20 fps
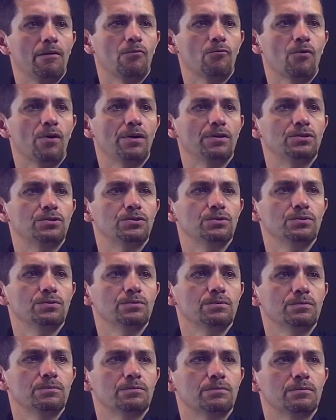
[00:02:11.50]

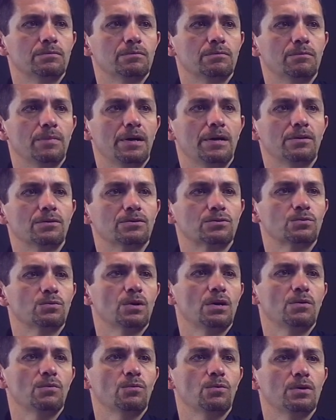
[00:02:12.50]
y2 minus
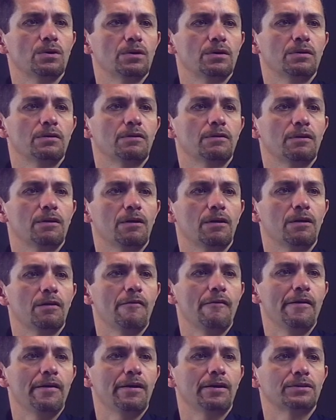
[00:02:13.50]
y1,
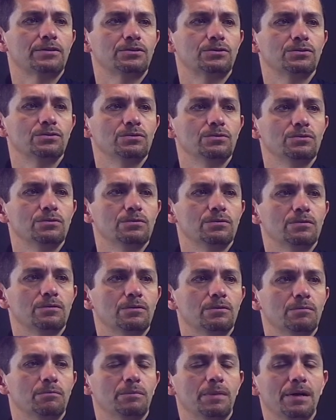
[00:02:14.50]
x2
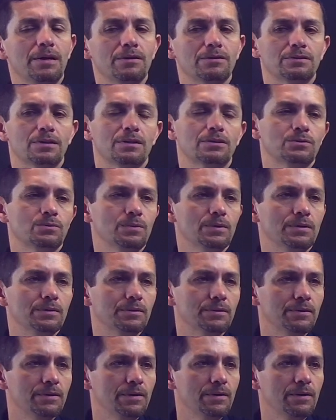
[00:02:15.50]
minus x1.
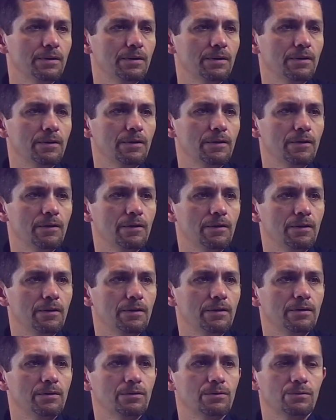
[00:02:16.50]

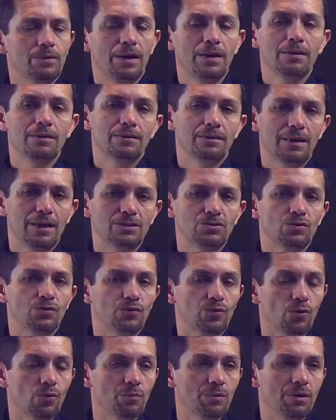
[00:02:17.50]
Right? That's your
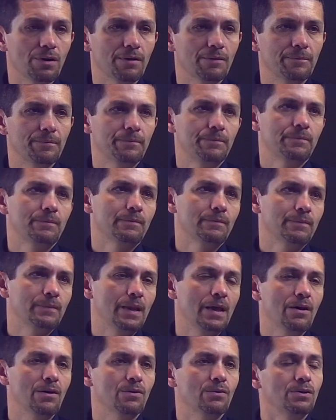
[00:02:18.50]
formula.
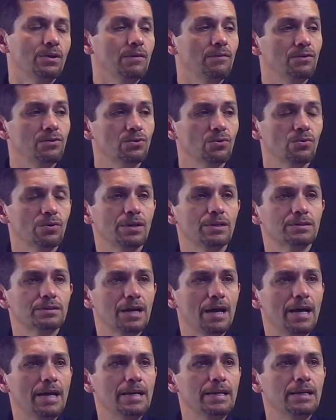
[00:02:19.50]
Now, if you notice,
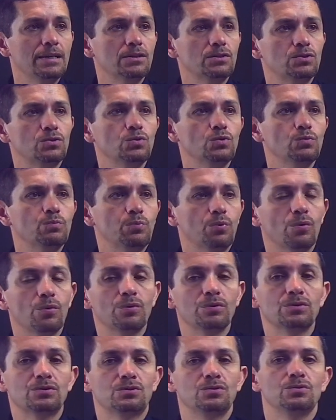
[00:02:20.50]
I need 2
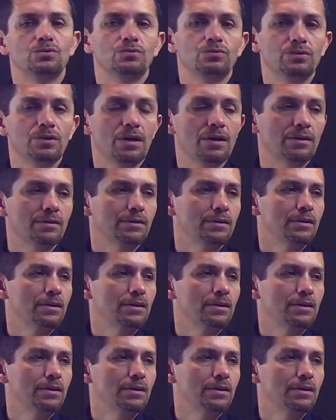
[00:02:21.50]
points to do that.